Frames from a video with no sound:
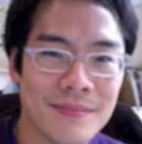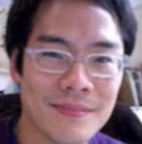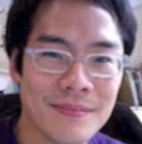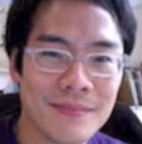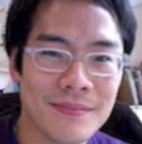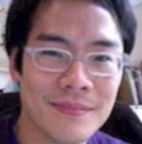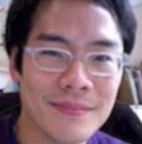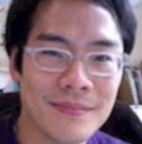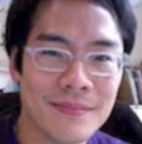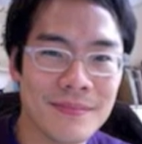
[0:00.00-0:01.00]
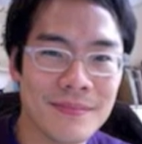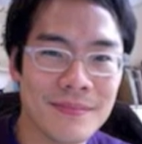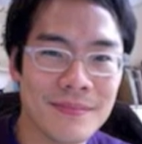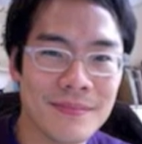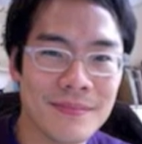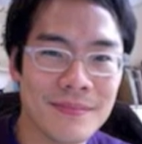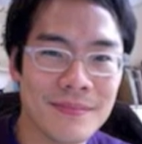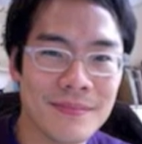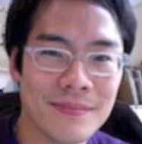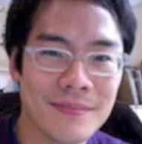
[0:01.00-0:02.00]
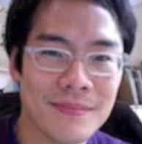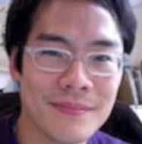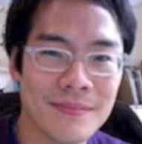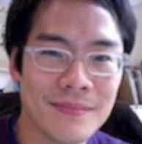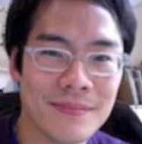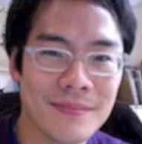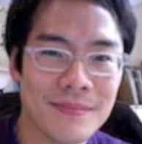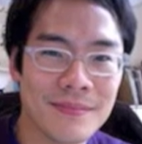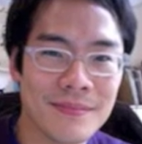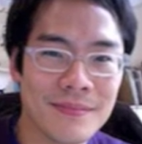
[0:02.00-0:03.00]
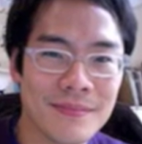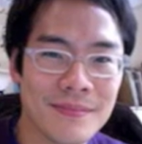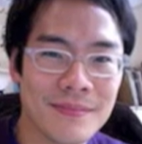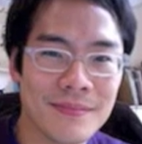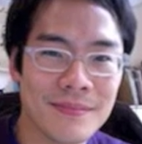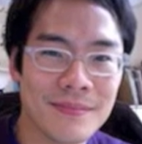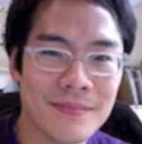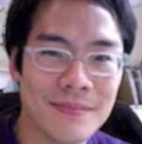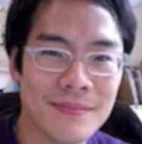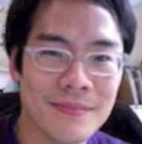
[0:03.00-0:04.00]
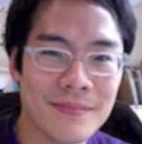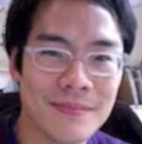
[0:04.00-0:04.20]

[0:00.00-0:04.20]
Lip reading: [no speech]